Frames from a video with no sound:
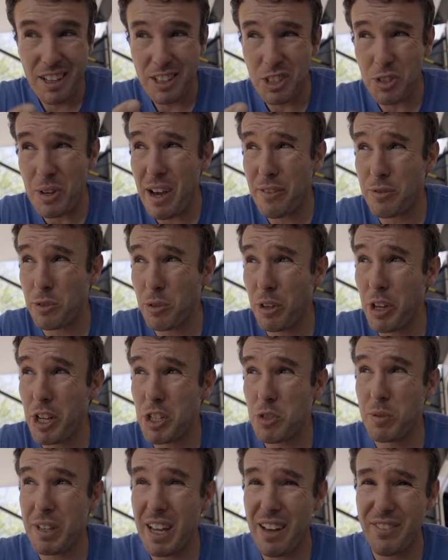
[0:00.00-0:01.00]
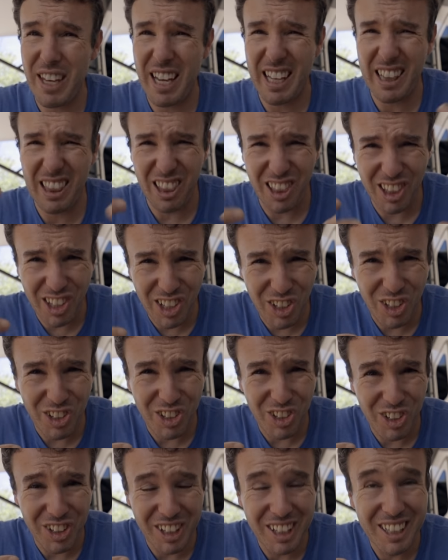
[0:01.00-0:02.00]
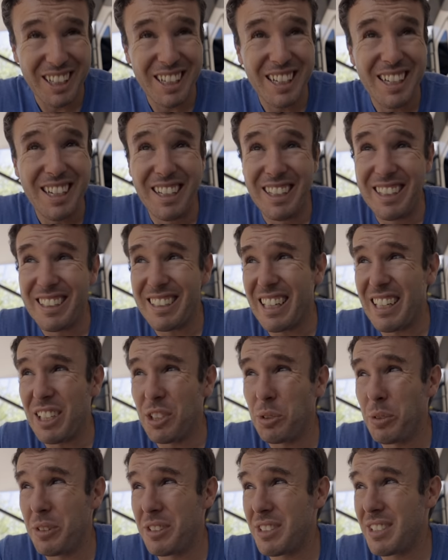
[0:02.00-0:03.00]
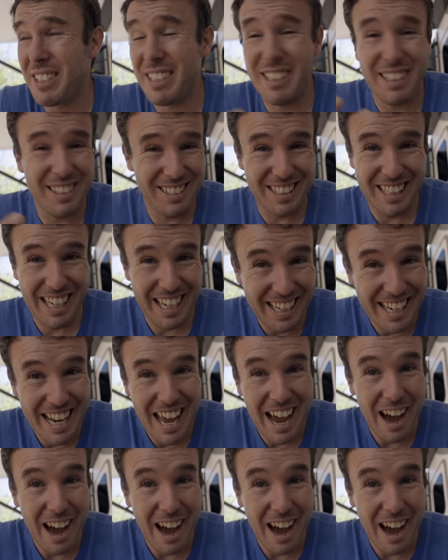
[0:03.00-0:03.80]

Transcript: to after lunch when you have that lull kind of doing just getting